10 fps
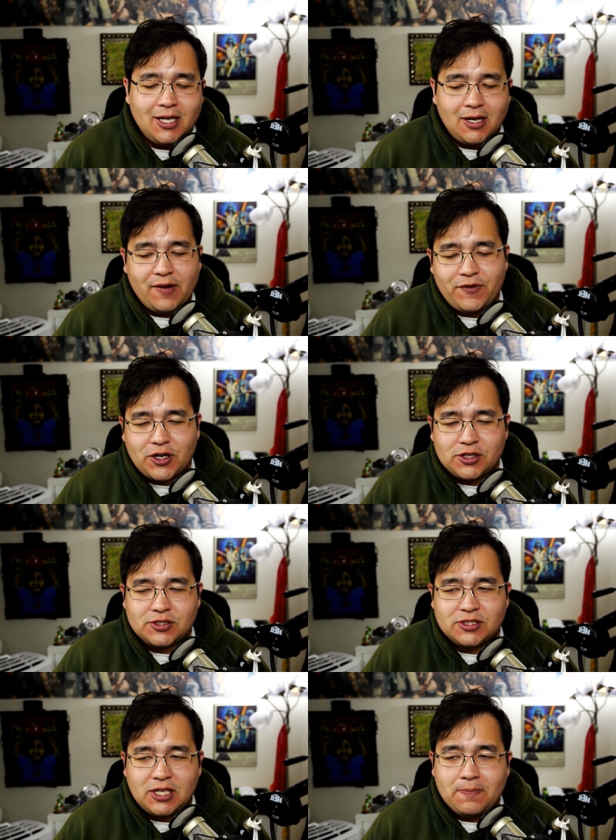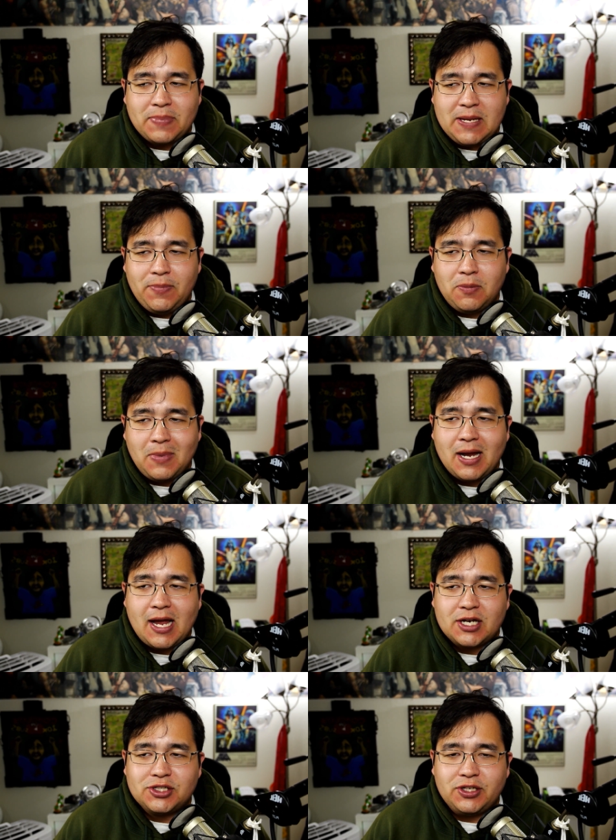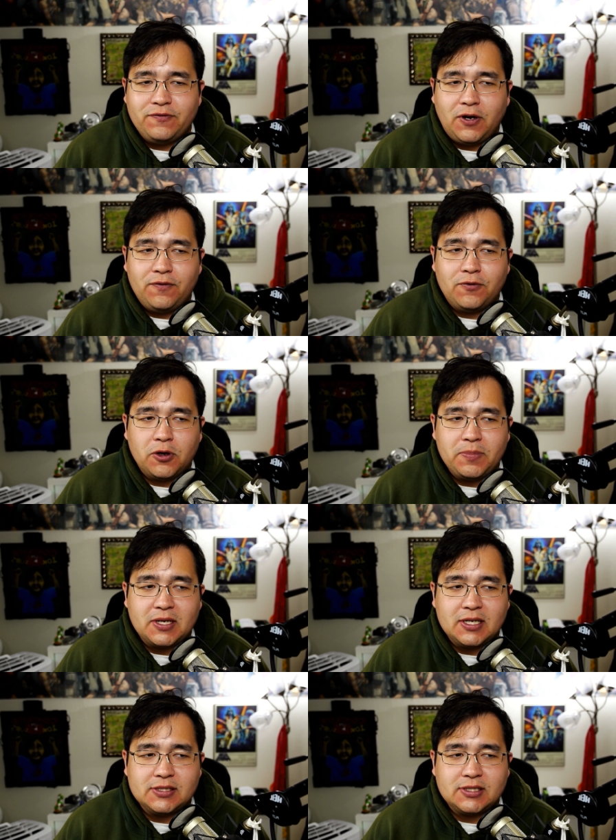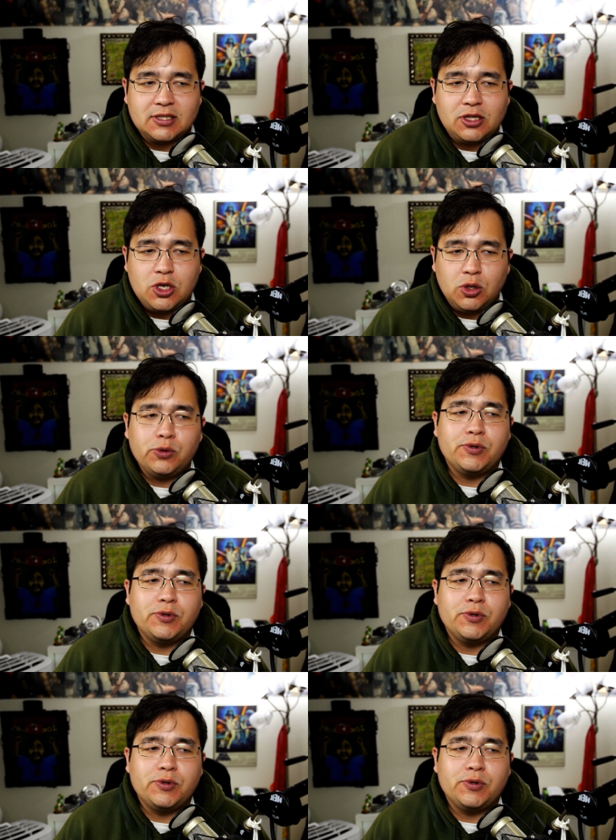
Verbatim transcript: I figured some people might actually fall for it because the only